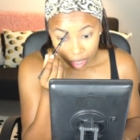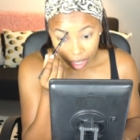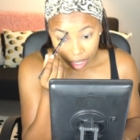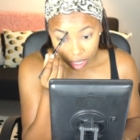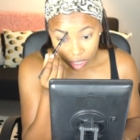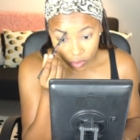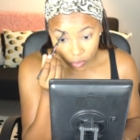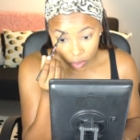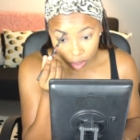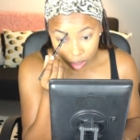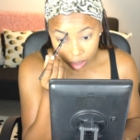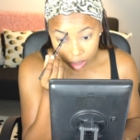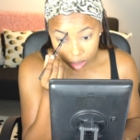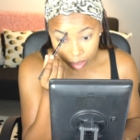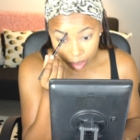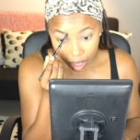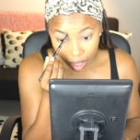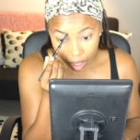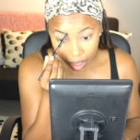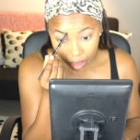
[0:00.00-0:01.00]
as far as
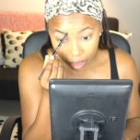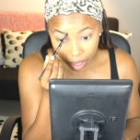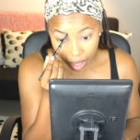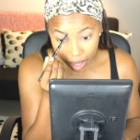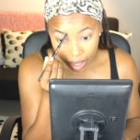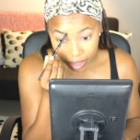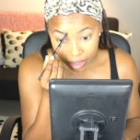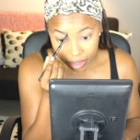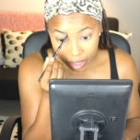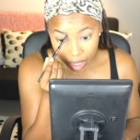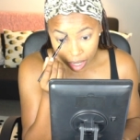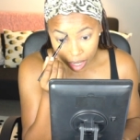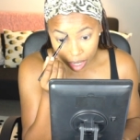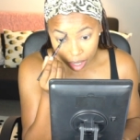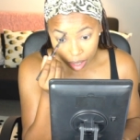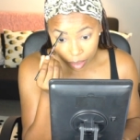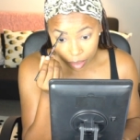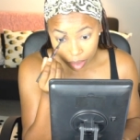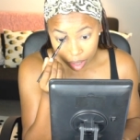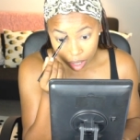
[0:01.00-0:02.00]
my last
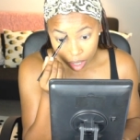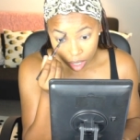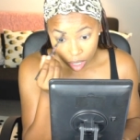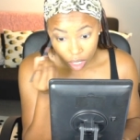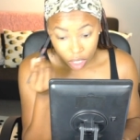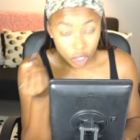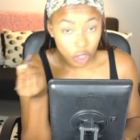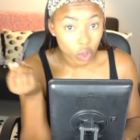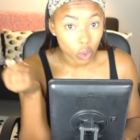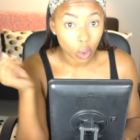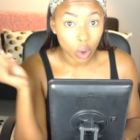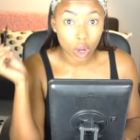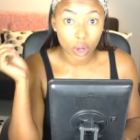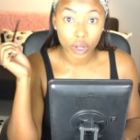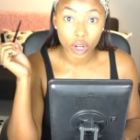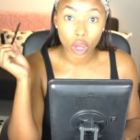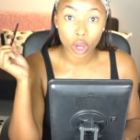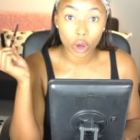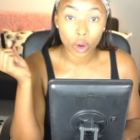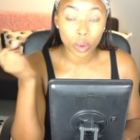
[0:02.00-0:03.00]
name, you
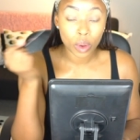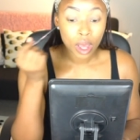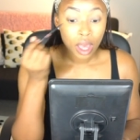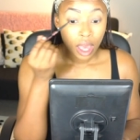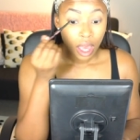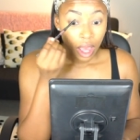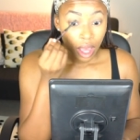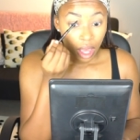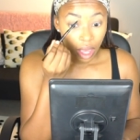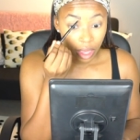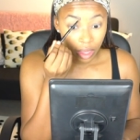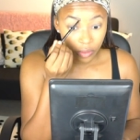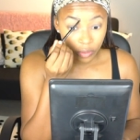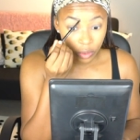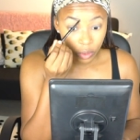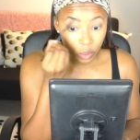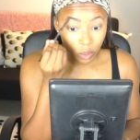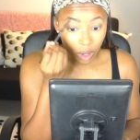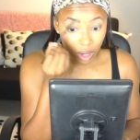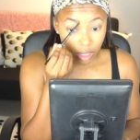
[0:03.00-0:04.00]
all know, if
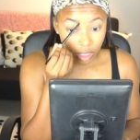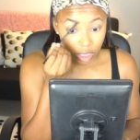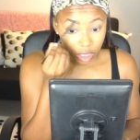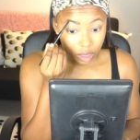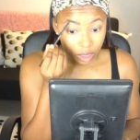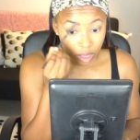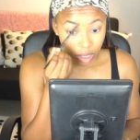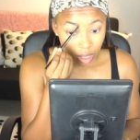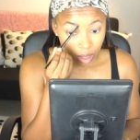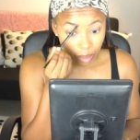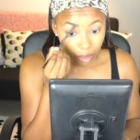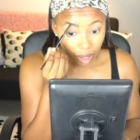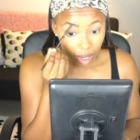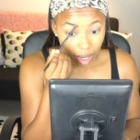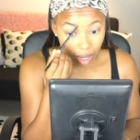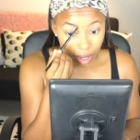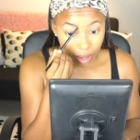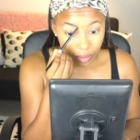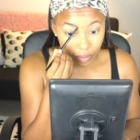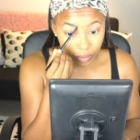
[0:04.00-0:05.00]
you watch
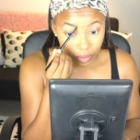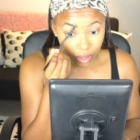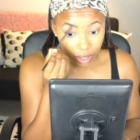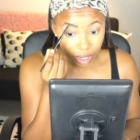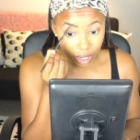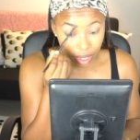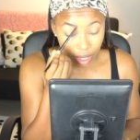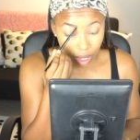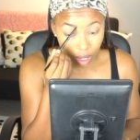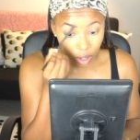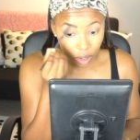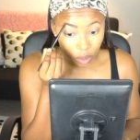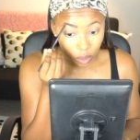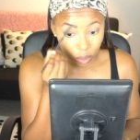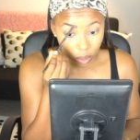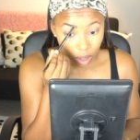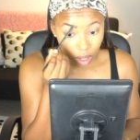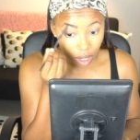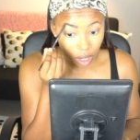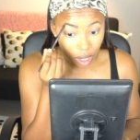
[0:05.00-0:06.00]
my
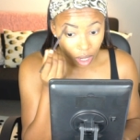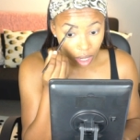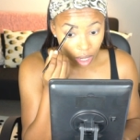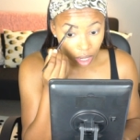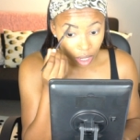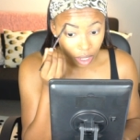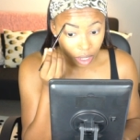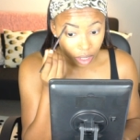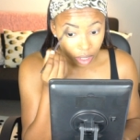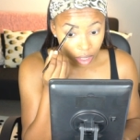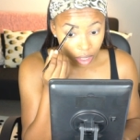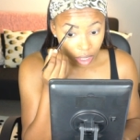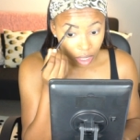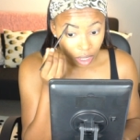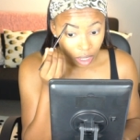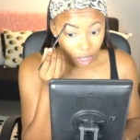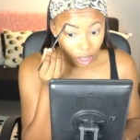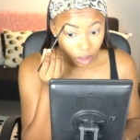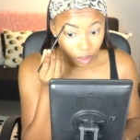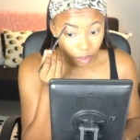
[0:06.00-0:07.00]
video, uh,
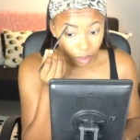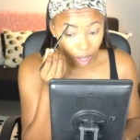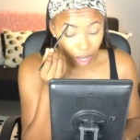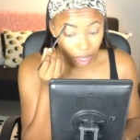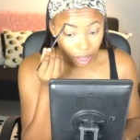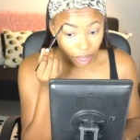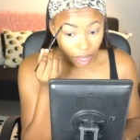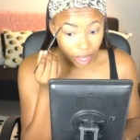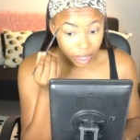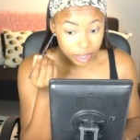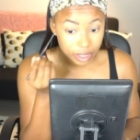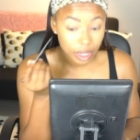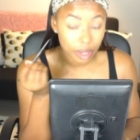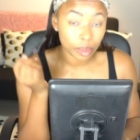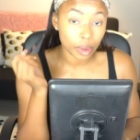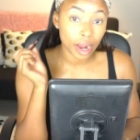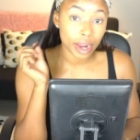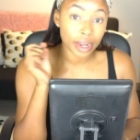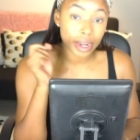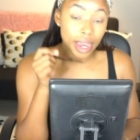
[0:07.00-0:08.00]
my last
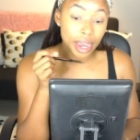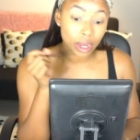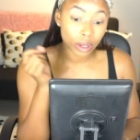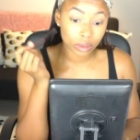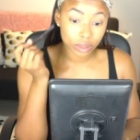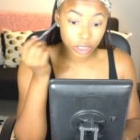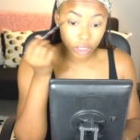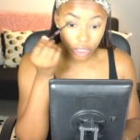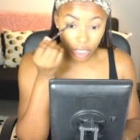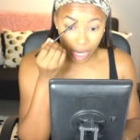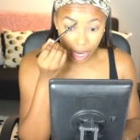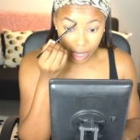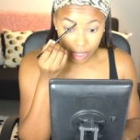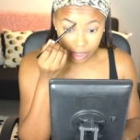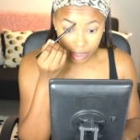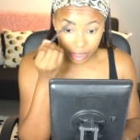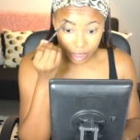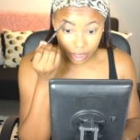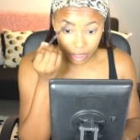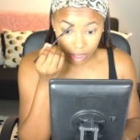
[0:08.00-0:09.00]
name right now is
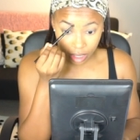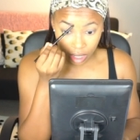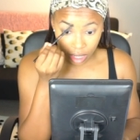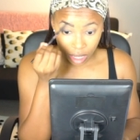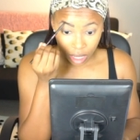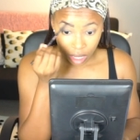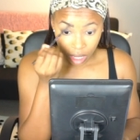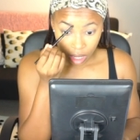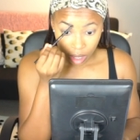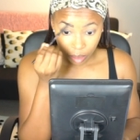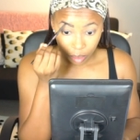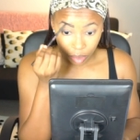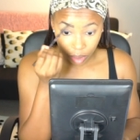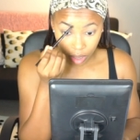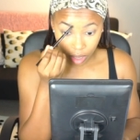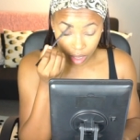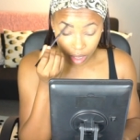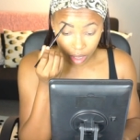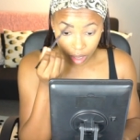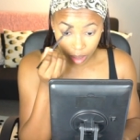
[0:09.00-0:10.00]
Jackson,
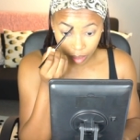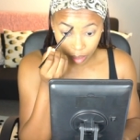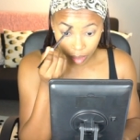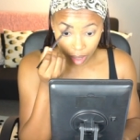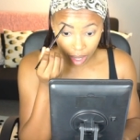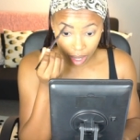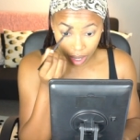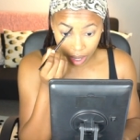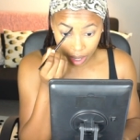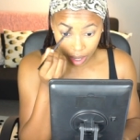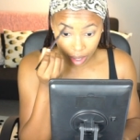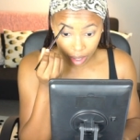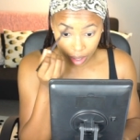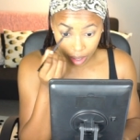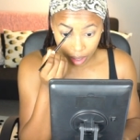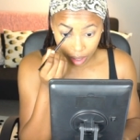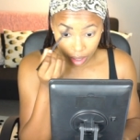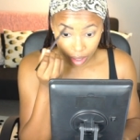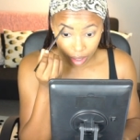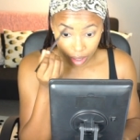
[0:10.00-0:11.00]
but my
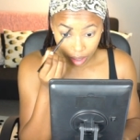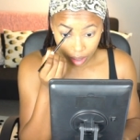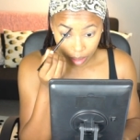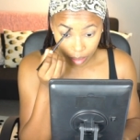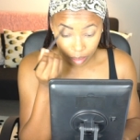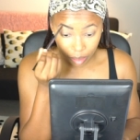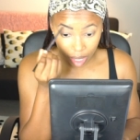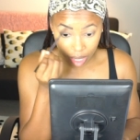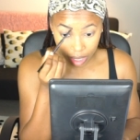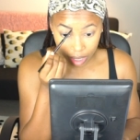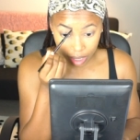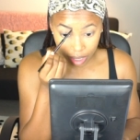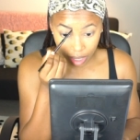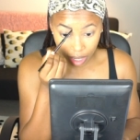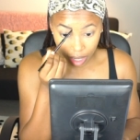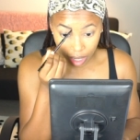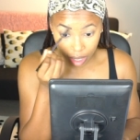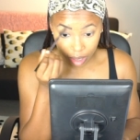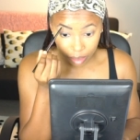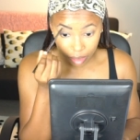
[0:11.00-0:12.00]
maiden
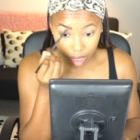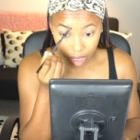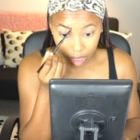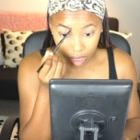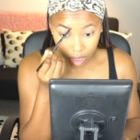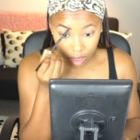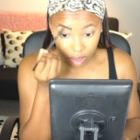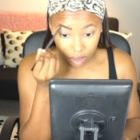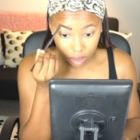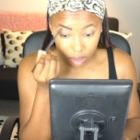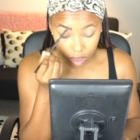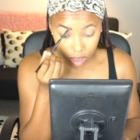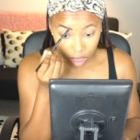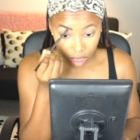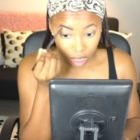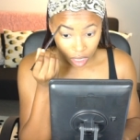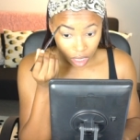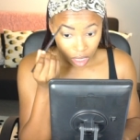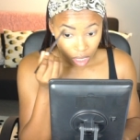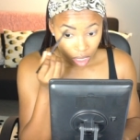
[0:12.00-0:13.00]
name is
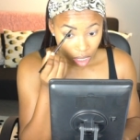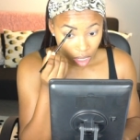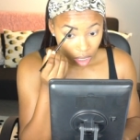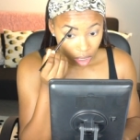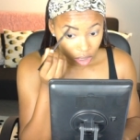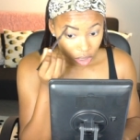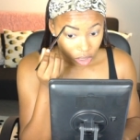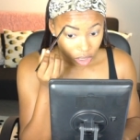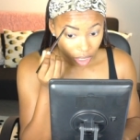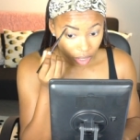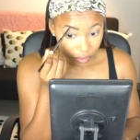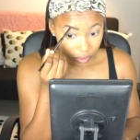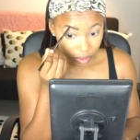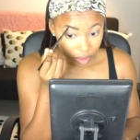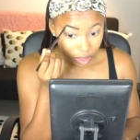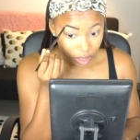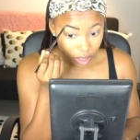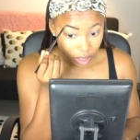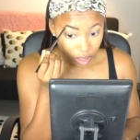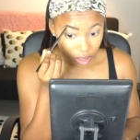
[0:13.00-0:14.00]

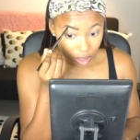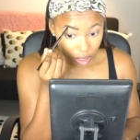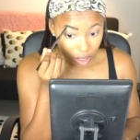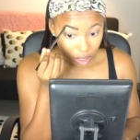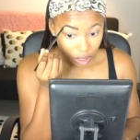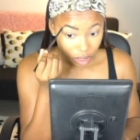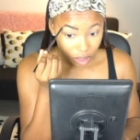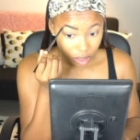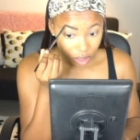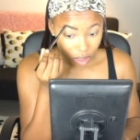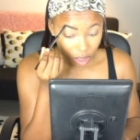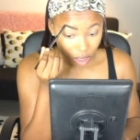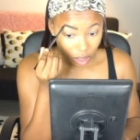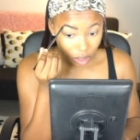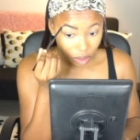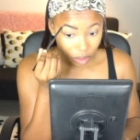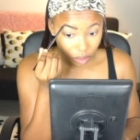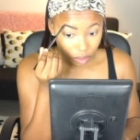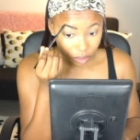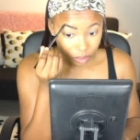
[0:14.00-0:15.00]
Jefferson.
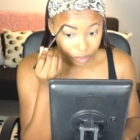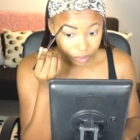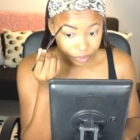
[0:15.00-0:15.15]
So,